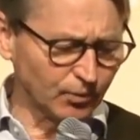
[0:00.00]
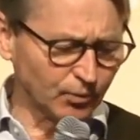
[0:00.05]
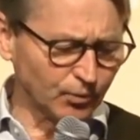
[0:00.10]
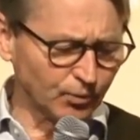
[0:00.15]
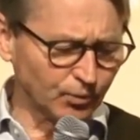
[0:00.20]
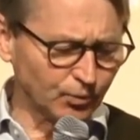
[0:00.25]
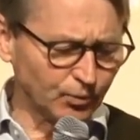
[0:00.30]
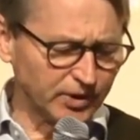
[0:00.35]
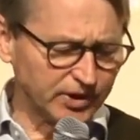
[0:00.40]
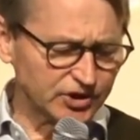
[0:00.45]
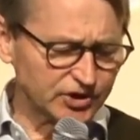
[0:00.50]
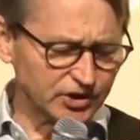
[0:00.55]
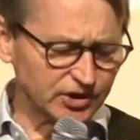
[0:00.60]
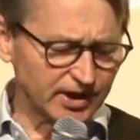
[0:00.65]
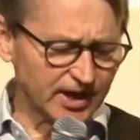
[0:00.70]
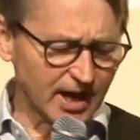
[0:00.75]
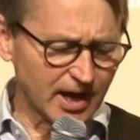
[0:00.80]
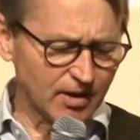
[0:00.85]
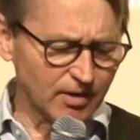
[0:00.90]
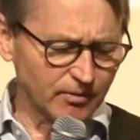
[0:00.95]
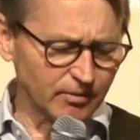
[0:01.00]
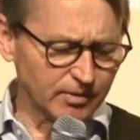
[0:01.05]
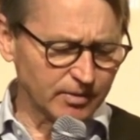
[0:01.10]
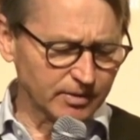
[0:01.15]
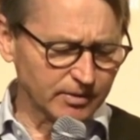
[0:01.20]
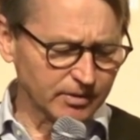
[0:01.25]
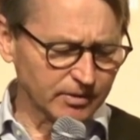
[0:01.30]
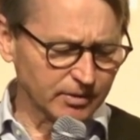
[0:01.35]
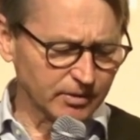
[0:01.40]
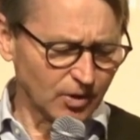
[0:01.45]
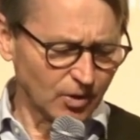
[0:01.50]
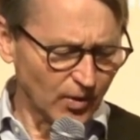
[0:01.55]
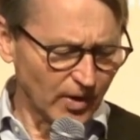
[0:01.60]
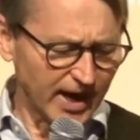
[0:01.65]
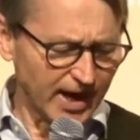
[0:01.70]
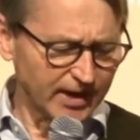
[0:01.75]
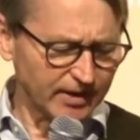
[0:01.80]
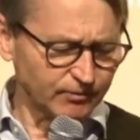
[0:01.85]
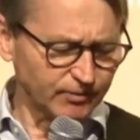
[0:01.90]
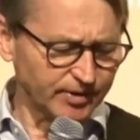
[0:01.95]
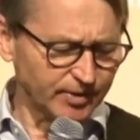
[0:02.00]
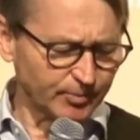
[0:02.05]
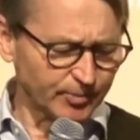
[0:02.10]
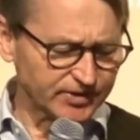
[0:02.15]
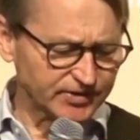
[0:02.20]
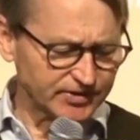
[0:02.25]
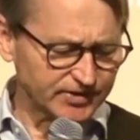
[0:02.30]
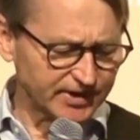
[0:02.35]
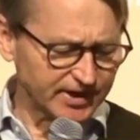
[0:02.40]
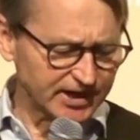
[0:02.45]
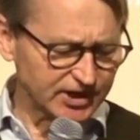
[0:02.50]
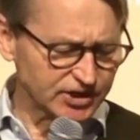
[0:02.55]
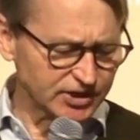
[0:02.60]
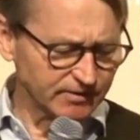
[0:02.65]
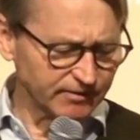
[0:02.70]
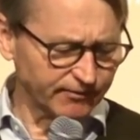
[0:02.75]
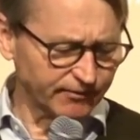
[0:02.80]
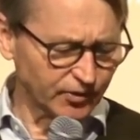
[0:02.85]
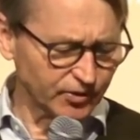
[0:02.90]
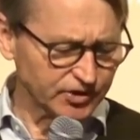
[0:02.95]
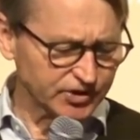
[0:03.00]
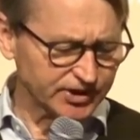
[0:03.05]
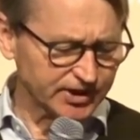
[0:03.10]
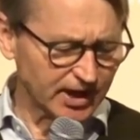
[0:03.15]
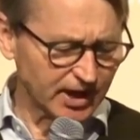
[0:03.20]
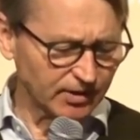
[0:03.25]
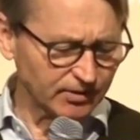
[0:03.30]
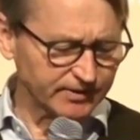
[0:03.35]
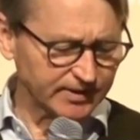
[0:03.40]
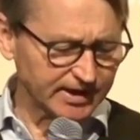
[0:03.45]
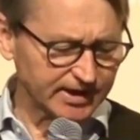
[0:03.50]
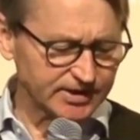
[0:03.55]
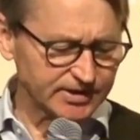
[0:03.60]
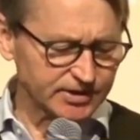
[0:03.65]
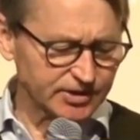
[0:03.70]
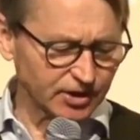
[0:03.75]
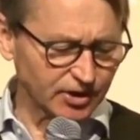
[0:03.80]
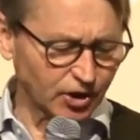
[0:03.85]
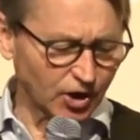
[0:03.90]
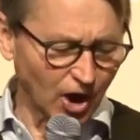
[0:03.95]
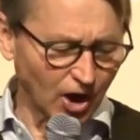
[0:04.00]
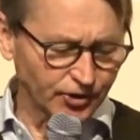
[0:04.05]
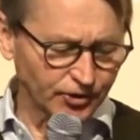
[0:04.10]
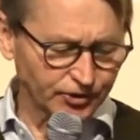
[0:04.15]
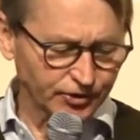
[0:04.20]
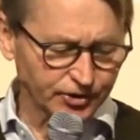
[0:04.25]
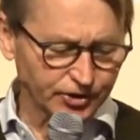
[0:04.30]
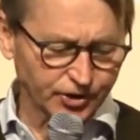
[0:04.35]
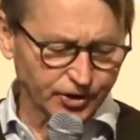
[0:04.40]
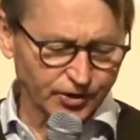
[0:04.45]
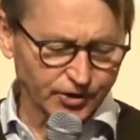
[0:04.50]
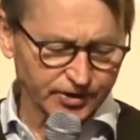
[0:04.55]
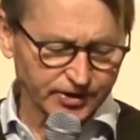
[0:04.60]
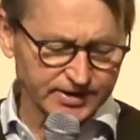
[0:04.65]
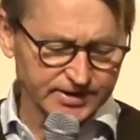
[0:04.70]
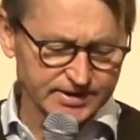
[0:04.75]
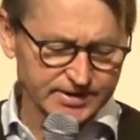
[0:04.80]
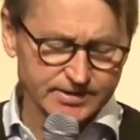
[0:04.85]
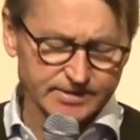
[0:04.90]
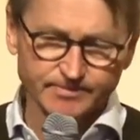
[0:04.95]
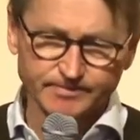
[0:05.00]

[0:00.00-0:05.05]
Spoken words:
we shall now go ahead with the presentation. First out is Connor Curtis.